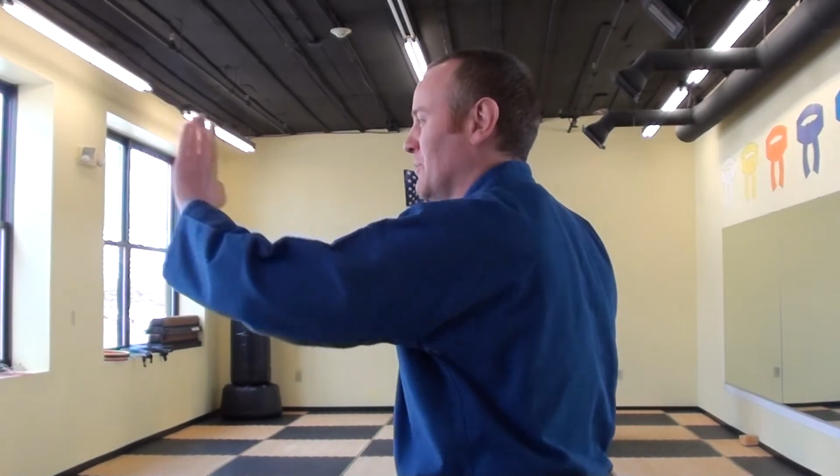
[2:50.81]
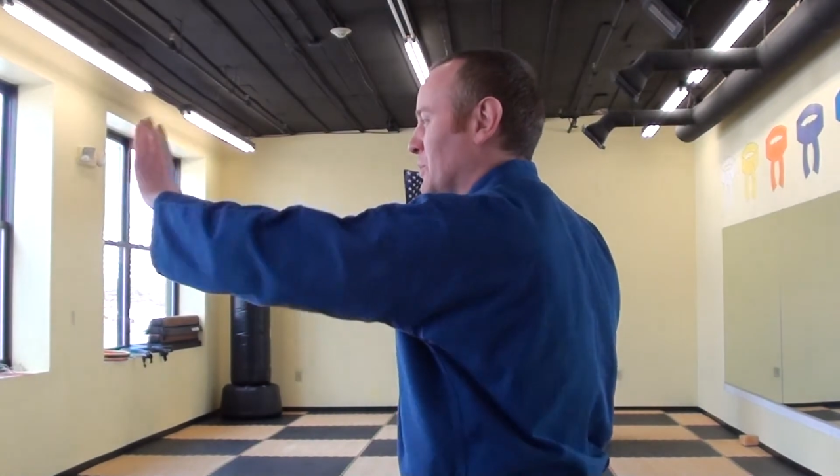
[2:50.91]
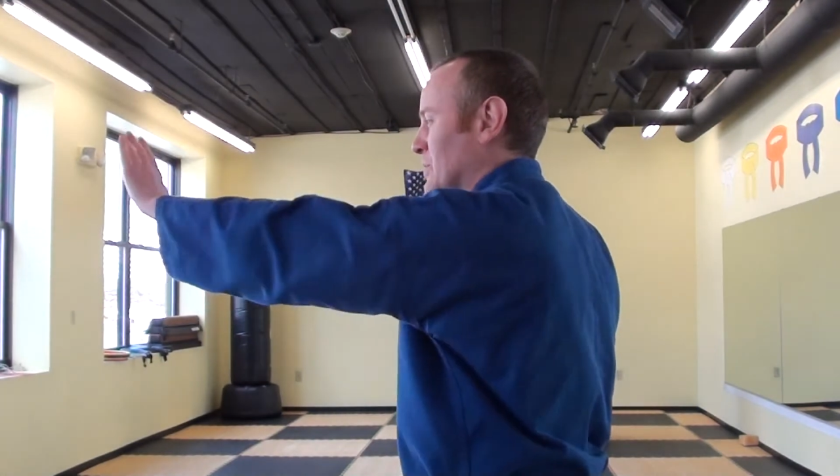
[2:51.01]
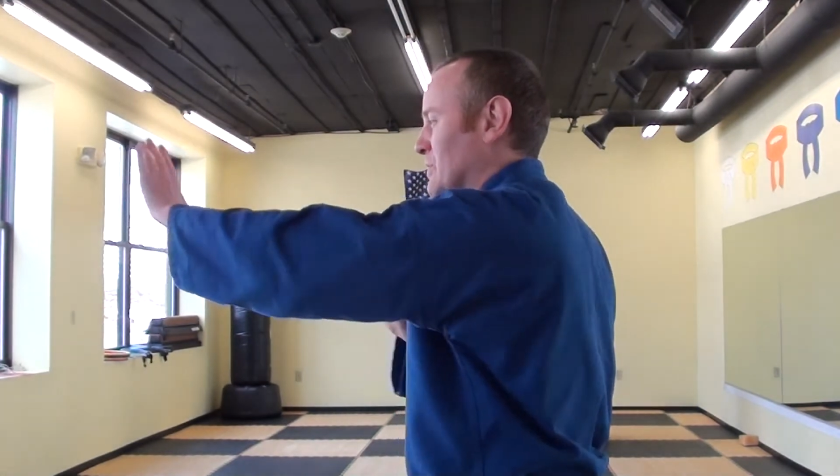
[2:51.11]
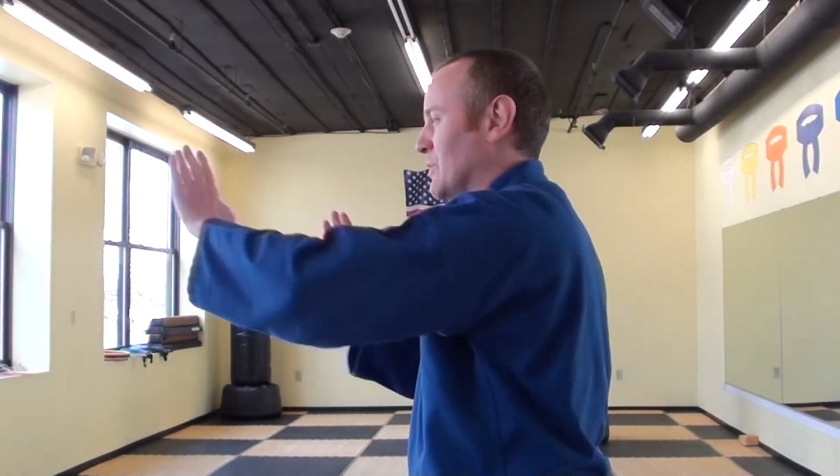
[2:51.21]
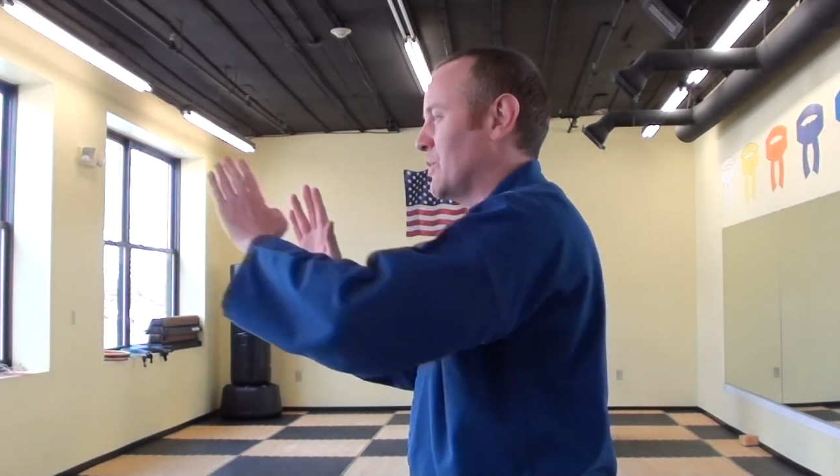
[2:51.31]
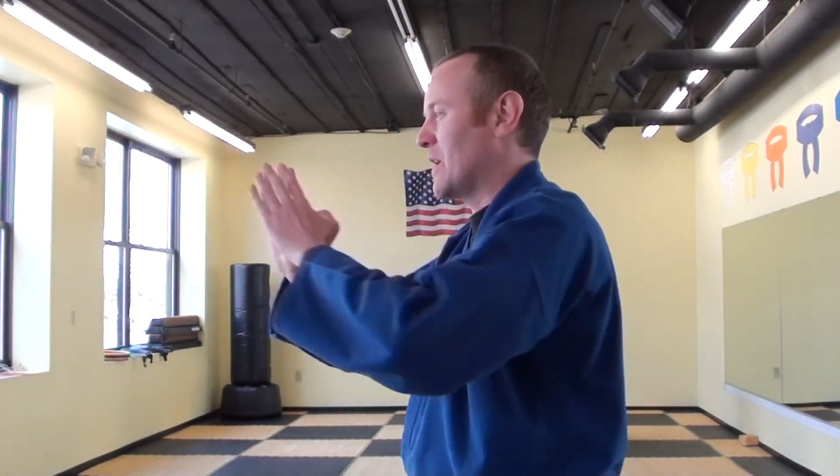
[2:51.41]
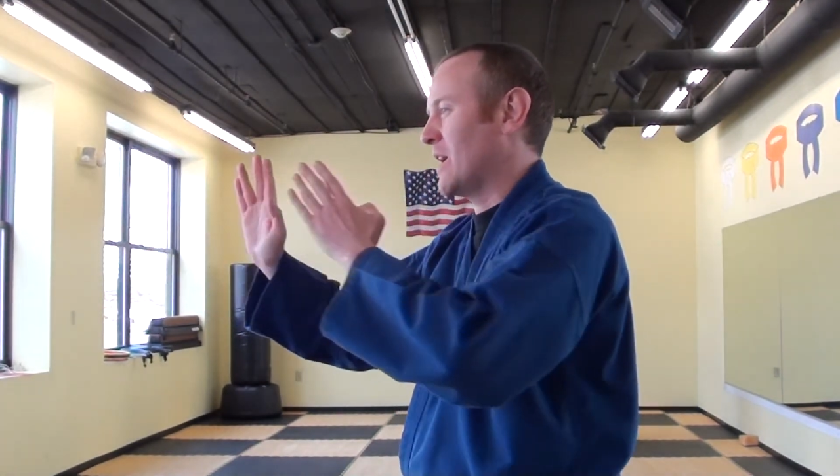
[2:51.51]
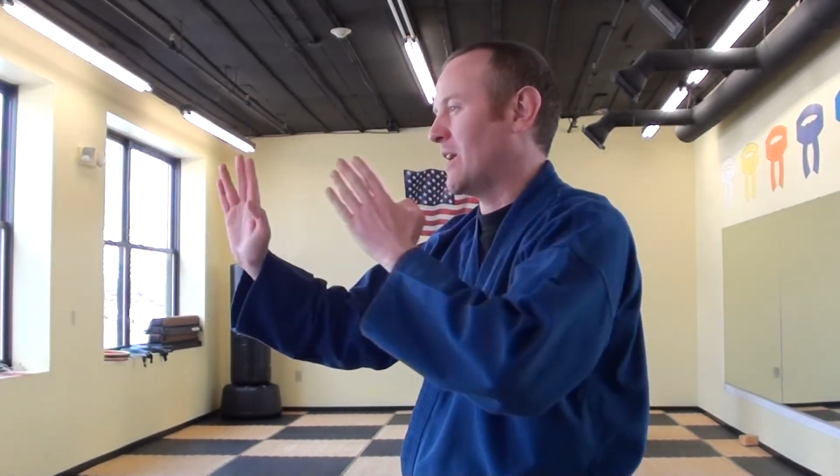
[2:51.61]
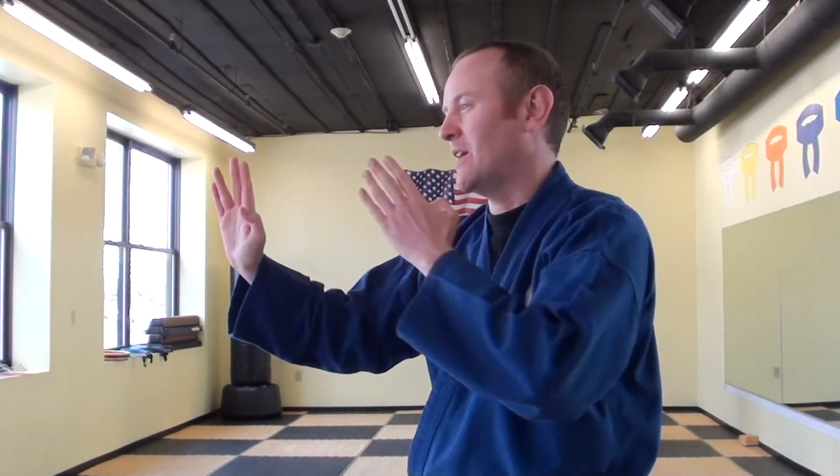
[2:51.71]
push
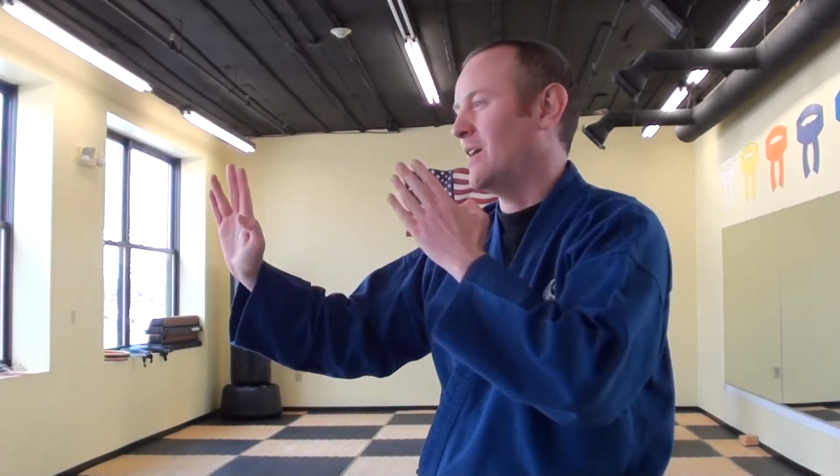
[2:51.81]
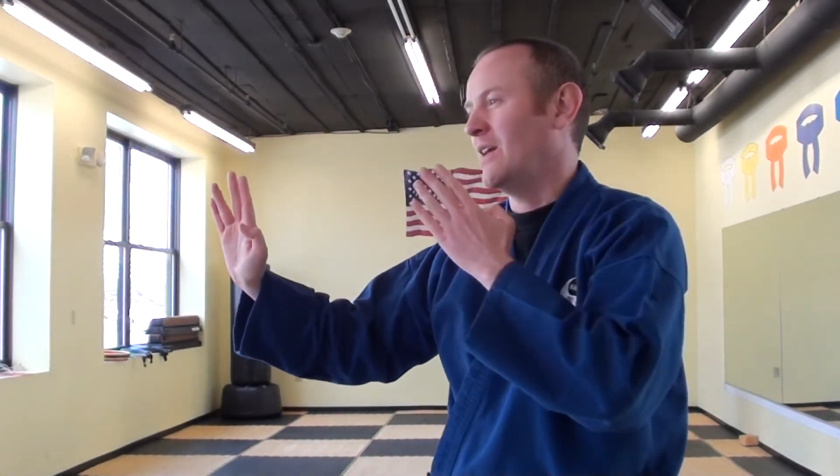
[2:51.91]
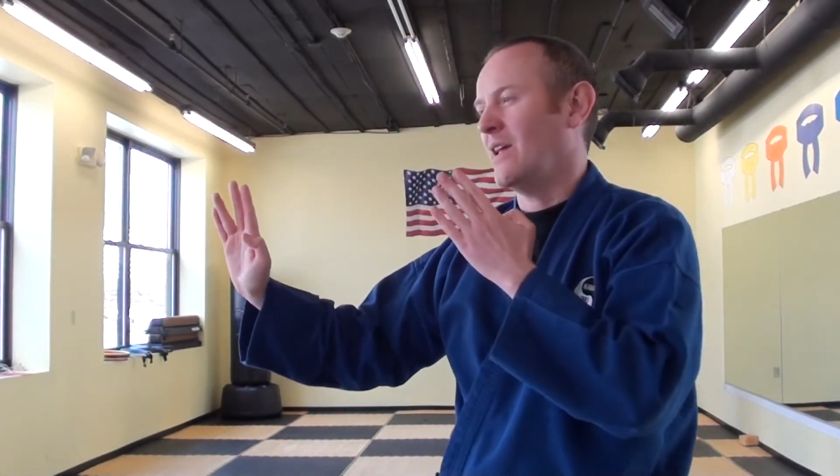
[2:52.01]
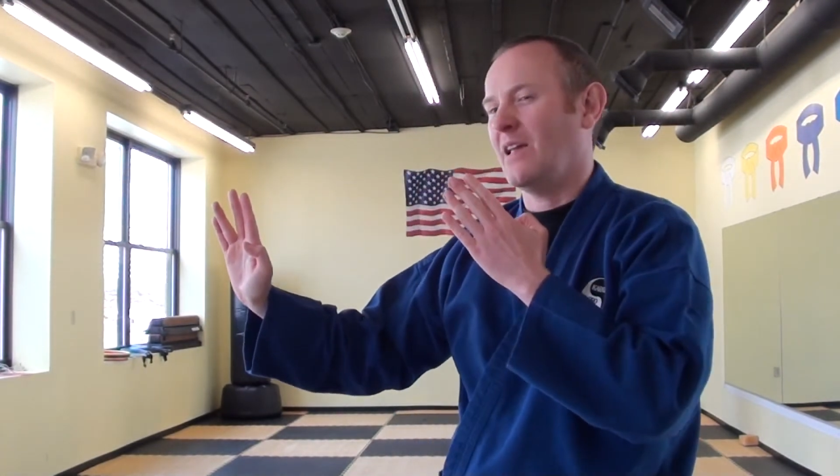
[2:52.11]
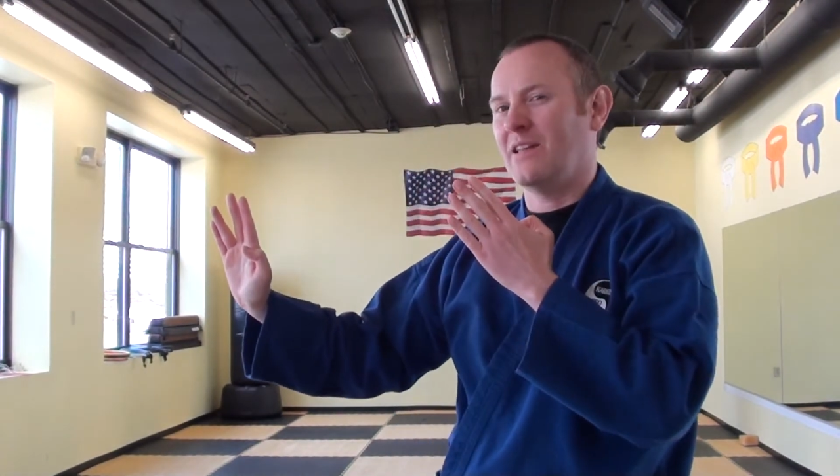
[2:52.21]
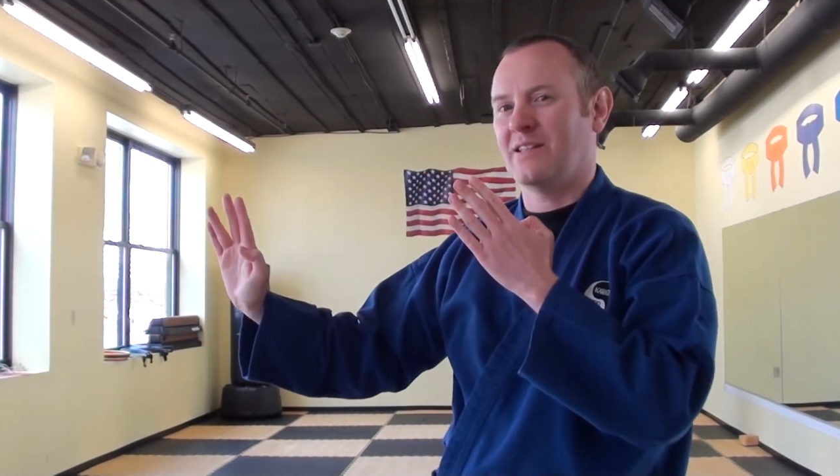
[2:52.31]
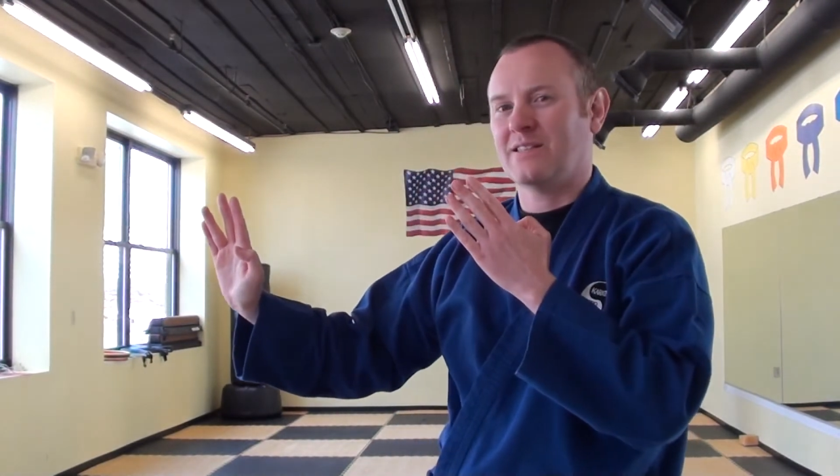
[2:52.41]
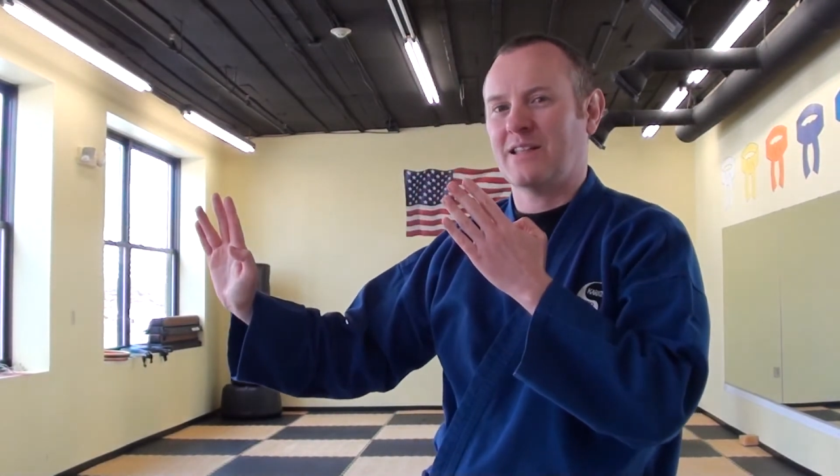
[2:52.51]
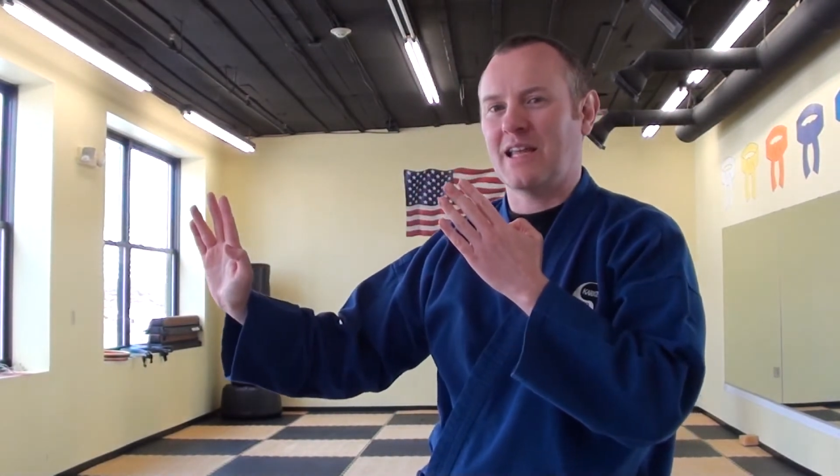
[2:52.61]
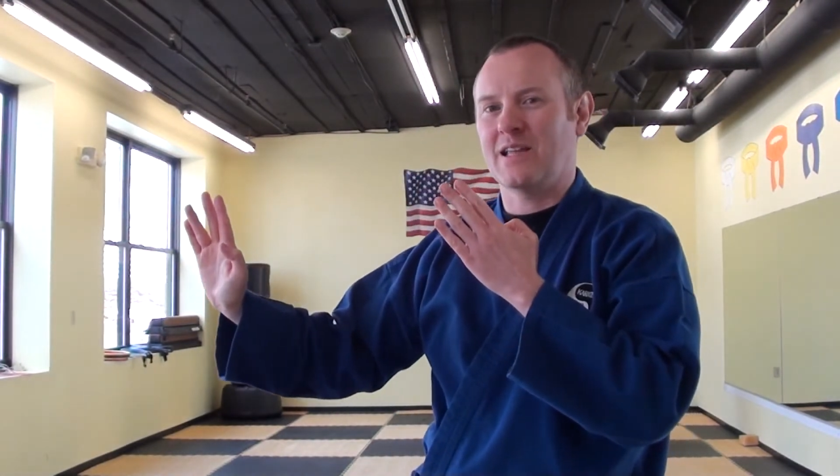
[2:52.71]
away, and
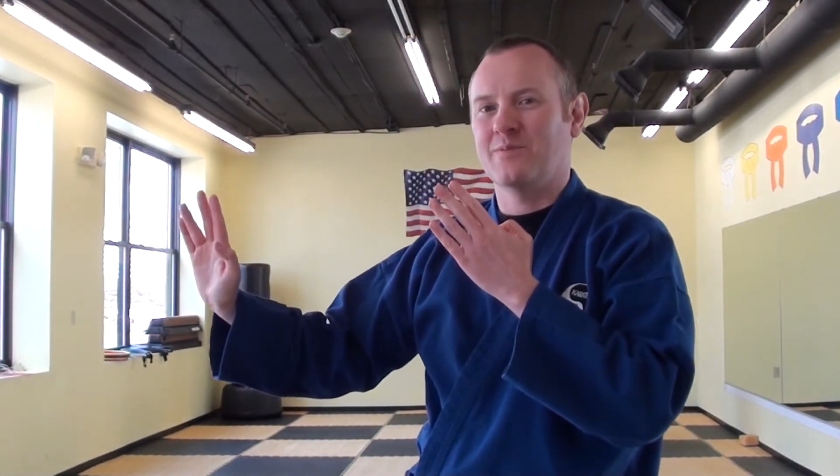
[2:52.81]
escape.